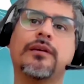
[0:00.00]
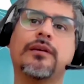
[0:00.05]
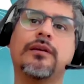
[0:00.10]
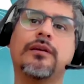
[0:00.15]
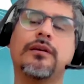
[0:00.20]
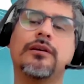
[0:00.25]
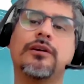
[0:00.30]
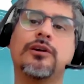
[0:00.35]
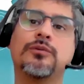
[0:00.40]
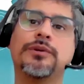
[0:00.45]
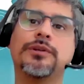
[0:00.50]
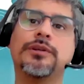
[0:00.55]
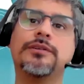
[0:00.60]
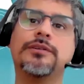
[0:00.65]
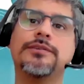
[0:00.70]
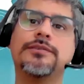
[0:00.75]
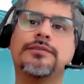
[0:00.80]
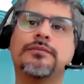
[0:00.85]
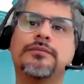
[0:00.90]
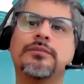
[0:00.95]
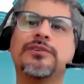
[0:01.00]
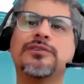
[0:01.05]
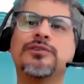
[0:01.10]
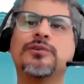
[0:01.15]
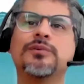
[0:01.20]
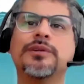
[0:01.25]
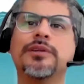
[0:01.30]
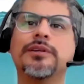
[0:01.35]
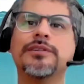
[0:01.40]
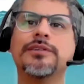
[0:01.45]
Kubernetes, because
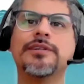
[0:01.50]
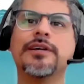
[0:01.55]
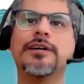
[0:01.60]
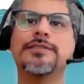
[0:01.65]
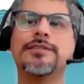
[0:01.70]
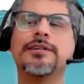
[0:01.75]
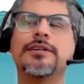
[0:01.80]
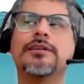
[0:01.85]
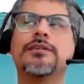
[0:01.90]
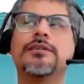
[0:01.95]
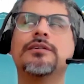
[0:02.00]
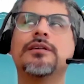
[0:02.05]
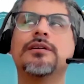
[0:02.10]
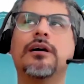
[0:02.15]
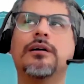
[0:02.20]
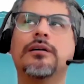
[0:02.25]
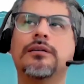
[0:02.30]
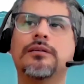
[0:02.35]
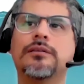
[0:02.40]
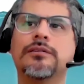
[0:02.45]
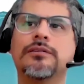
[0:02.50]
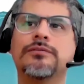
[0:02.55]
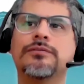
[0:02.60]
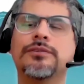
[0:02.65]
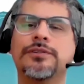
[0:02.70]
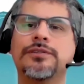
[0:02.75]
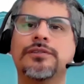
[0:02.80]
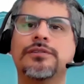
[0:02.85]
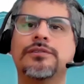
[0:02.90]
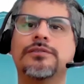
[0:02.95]
Kubernetes has a ton of
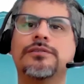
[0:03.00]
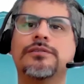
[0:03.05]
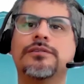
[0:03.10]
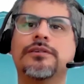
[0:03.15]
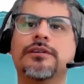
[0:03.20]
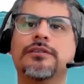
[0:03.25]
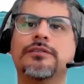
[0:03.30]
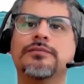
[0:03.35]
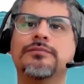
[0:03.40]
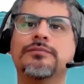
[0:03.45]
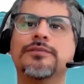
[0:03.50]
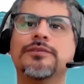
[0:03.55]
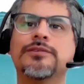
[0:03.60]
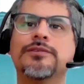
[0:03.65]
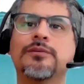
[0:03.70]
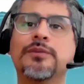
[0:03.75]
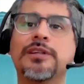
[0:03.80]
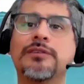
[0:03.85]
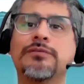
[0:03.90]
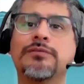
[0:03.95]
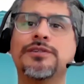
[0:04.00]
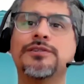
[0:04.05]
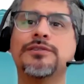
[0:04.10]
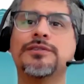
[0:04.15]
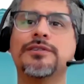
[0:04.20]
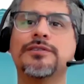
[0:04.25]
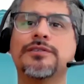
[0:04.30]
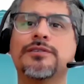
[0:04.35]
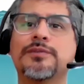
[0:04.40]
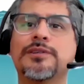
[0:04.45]
features, and so many features
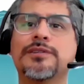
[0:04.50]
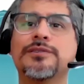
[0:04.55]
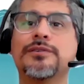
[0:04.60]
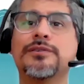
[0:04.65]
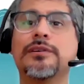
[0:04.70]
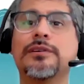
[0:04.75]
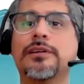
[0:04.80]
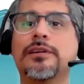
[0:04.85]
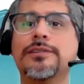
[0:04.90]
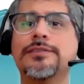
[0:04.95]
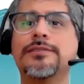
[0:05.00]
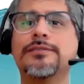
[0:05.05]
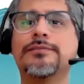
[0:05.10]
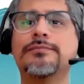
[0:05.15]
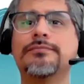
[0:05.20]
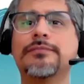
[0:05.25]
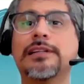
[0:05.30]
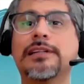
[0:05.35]
that sometimes you get lost a little